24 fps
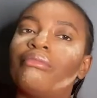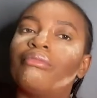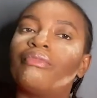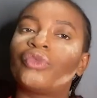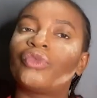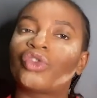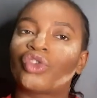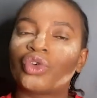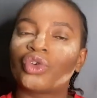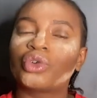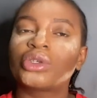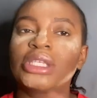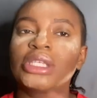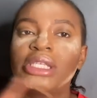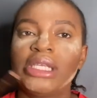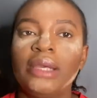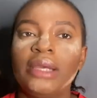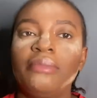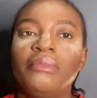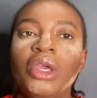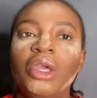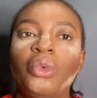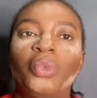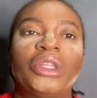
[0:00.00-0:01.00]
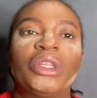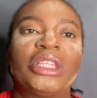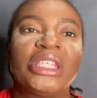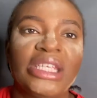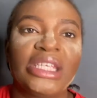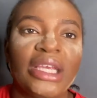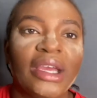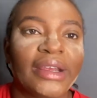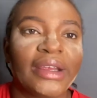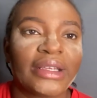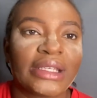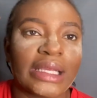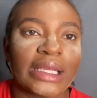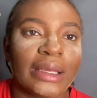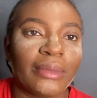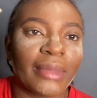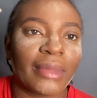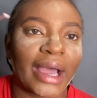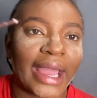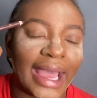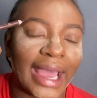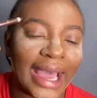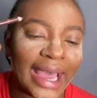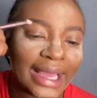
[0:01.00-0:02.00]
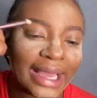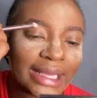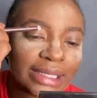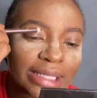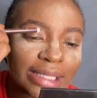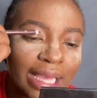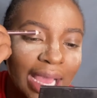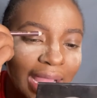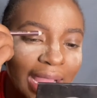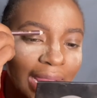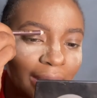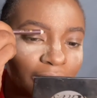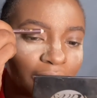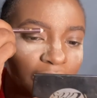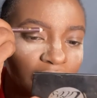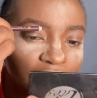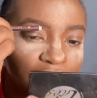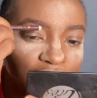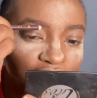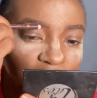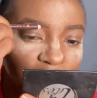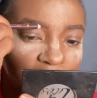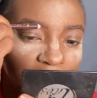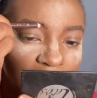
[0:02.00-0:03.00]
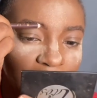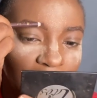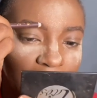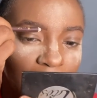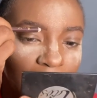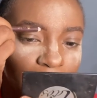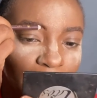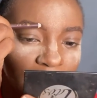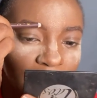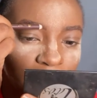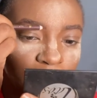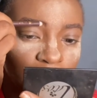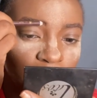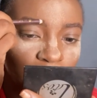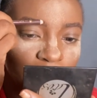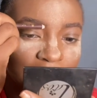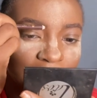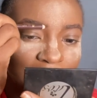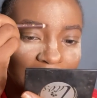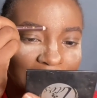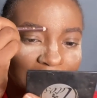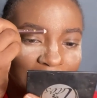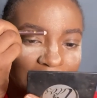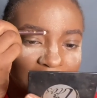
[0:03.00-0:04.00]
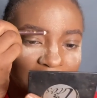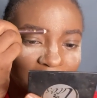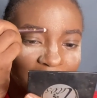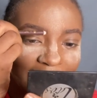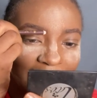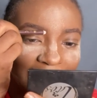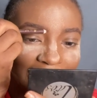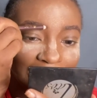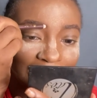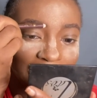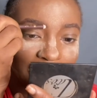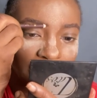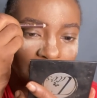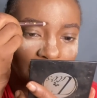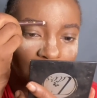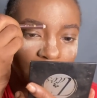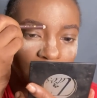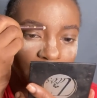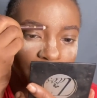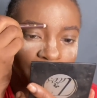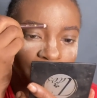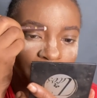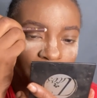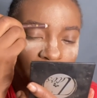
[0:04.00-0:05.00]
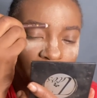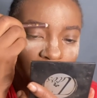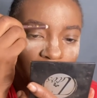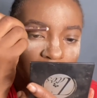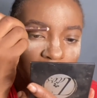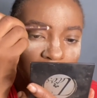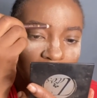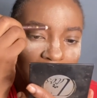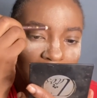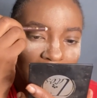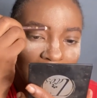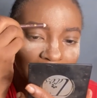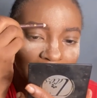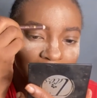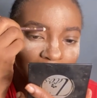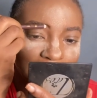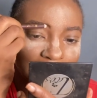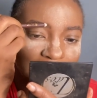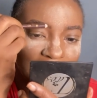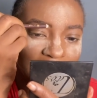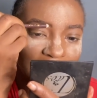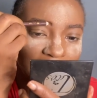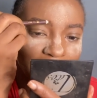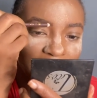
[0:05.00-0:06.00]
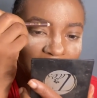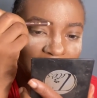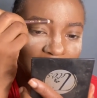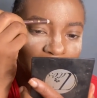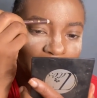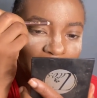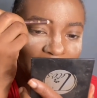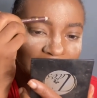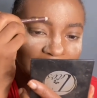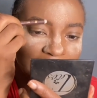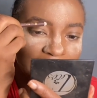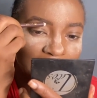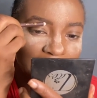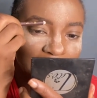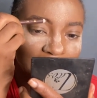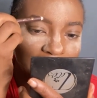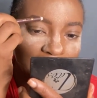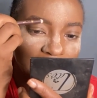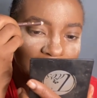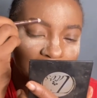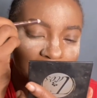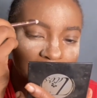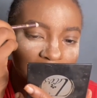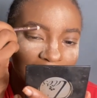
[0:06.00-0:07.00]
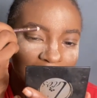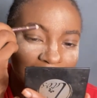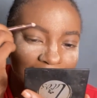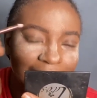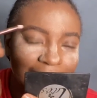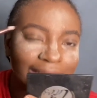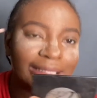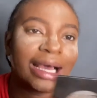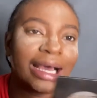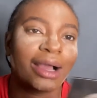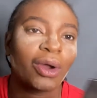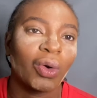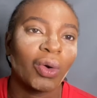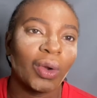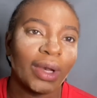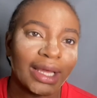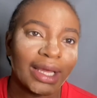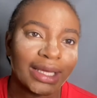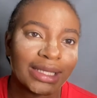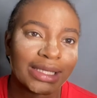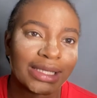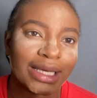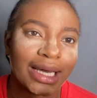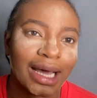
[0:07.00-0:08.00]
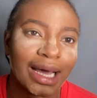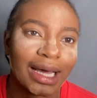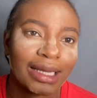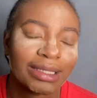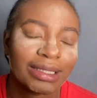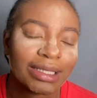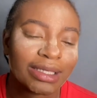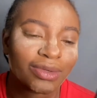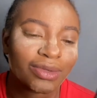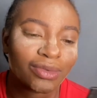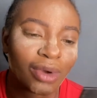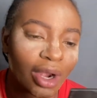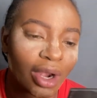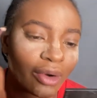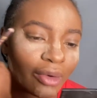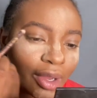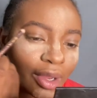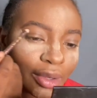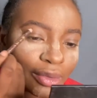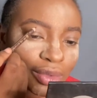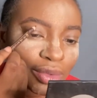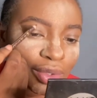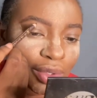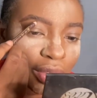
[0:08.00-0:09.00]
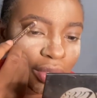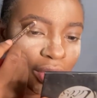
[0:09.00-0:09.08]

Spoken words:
You see me with tears in my eyes. I am literally about to start crying there. And you're telling me the person that collects card is not around.